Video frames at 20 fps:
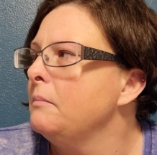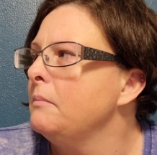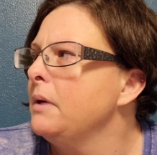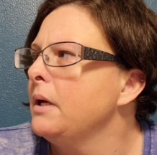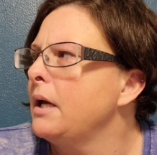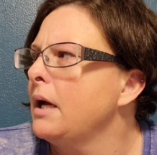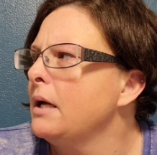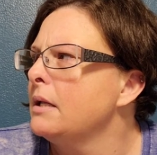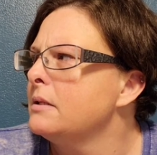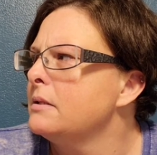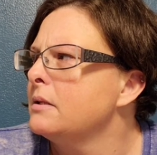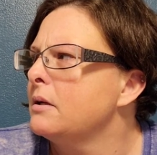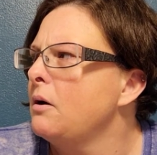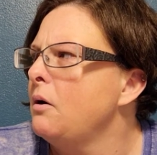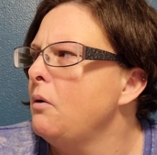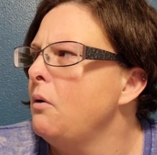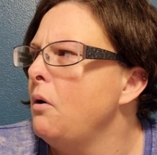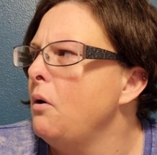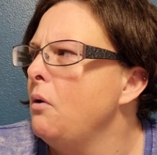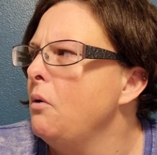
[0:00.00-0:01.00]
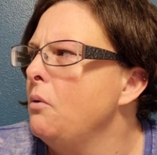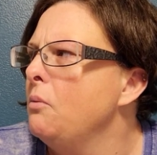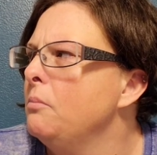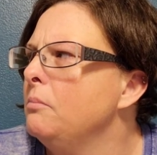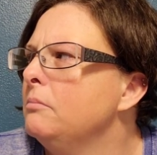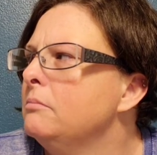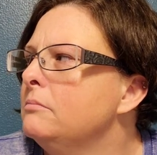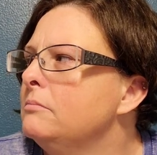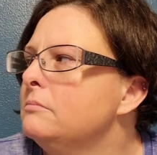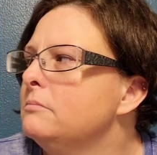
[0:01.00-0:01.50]
He got to go
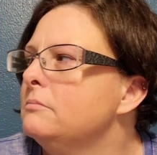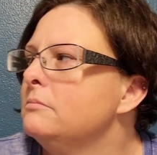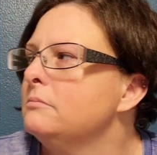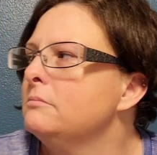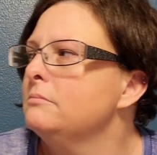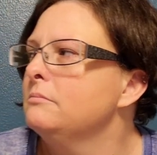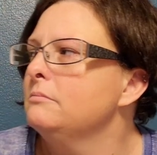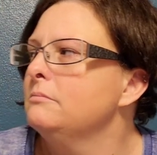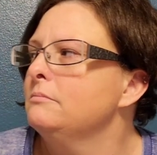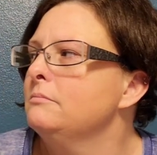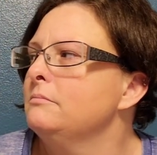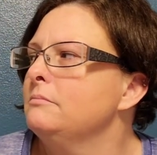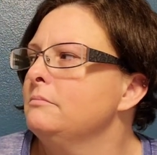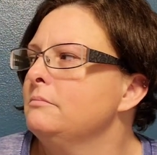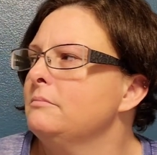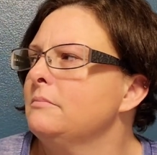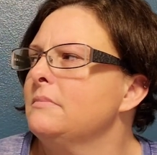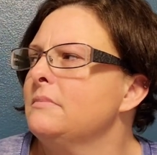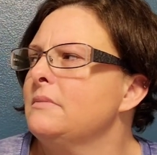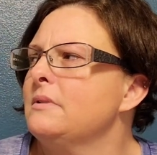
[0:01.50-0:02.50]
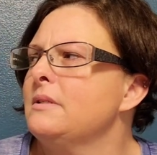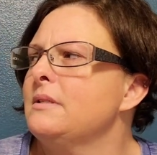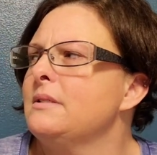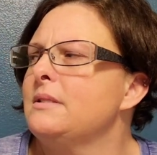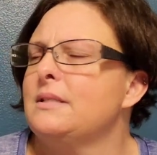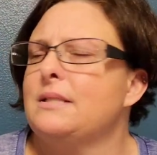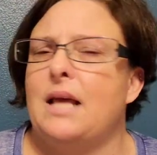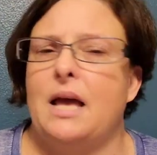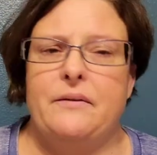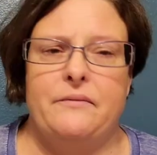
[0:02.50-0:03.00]
home the
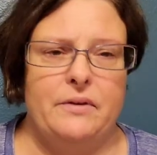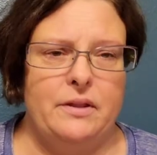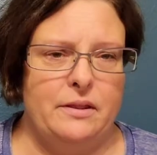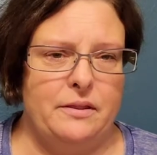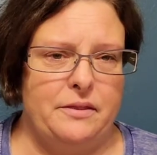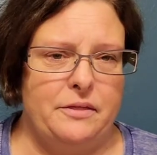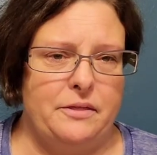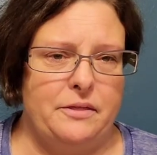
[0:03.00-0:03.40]
7th.